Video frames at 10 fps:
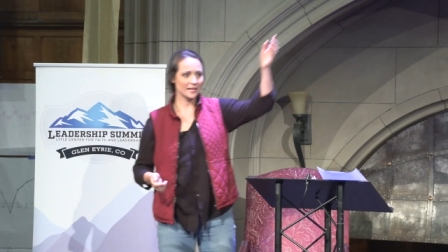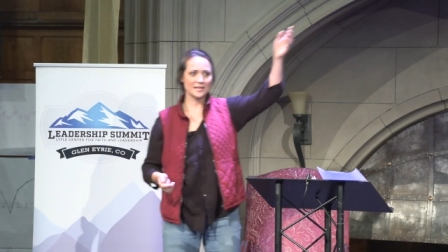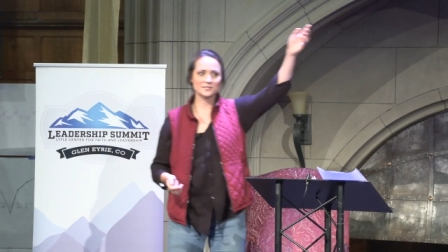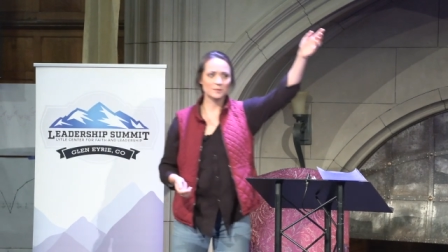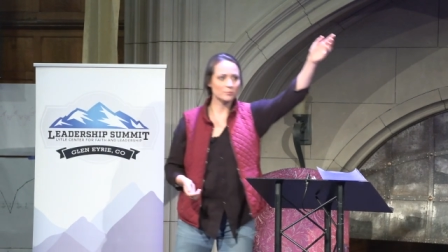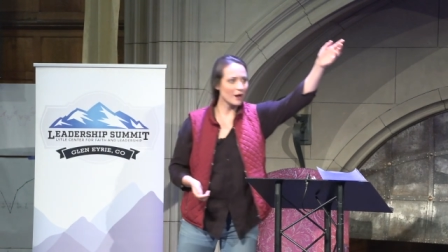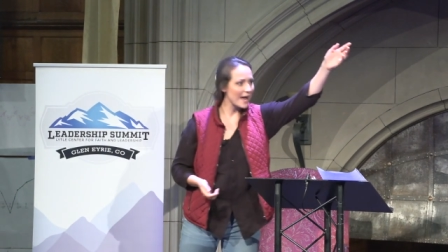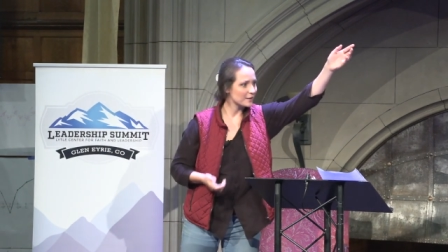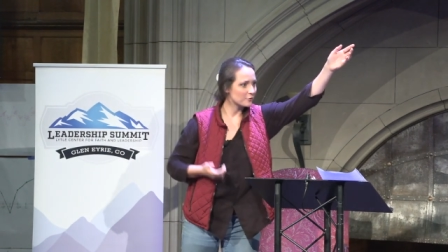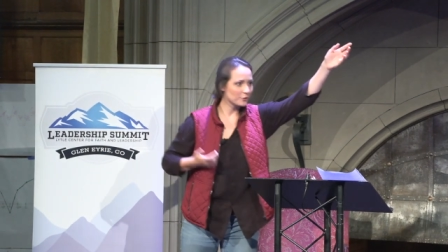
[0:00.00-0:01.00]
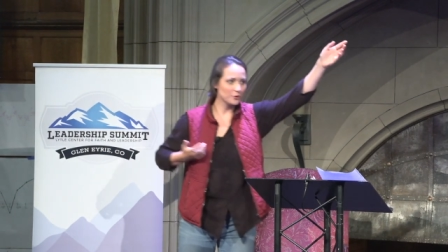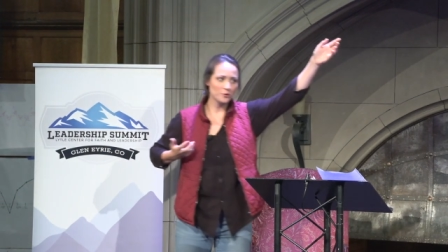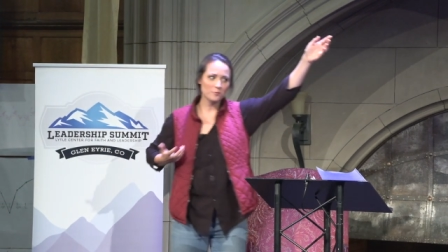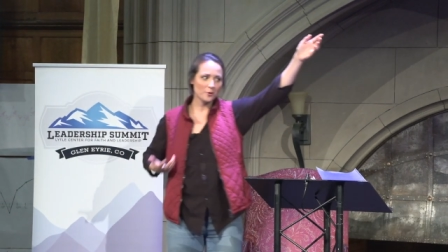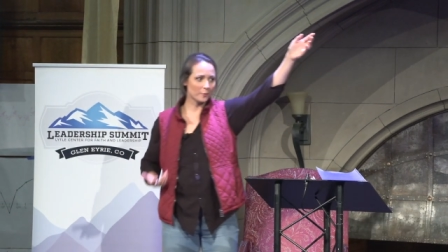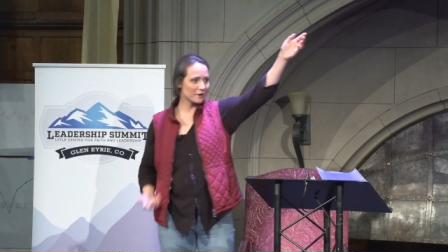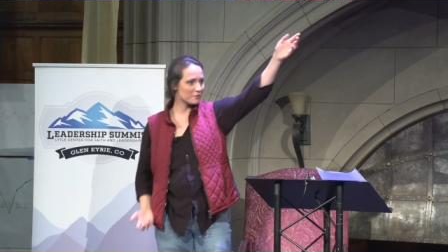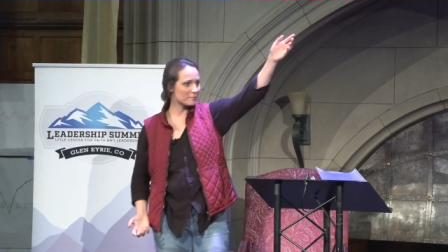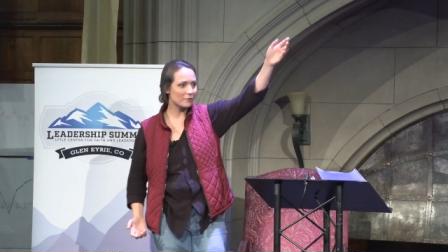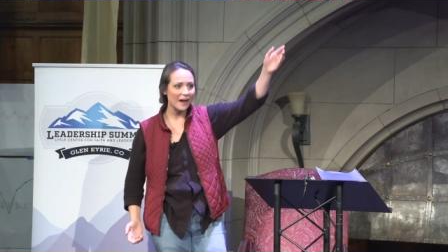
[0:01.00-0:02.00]
He's the bridegroom, we're
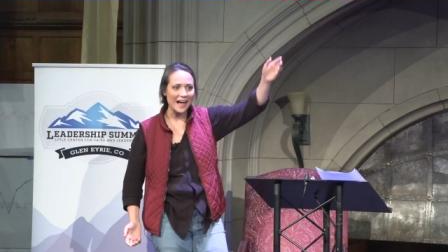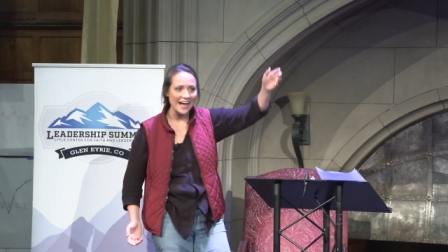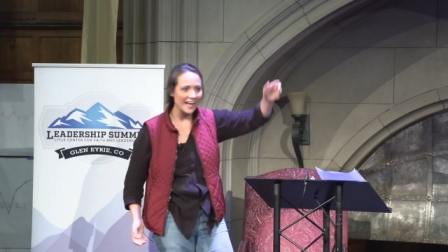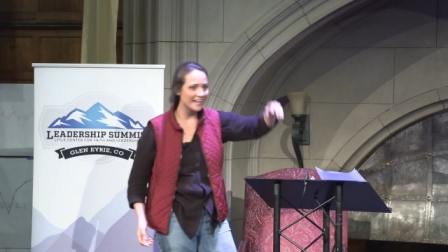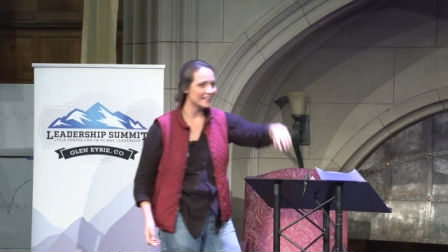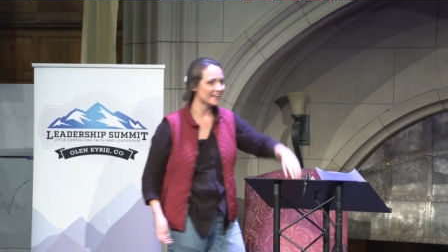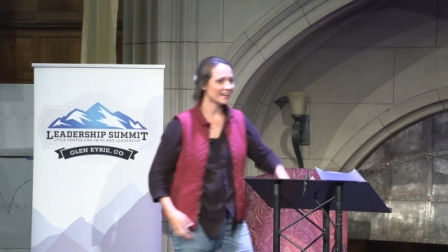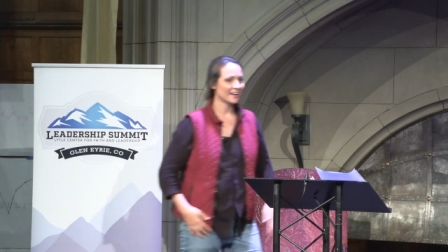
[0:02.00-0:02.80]
the bride,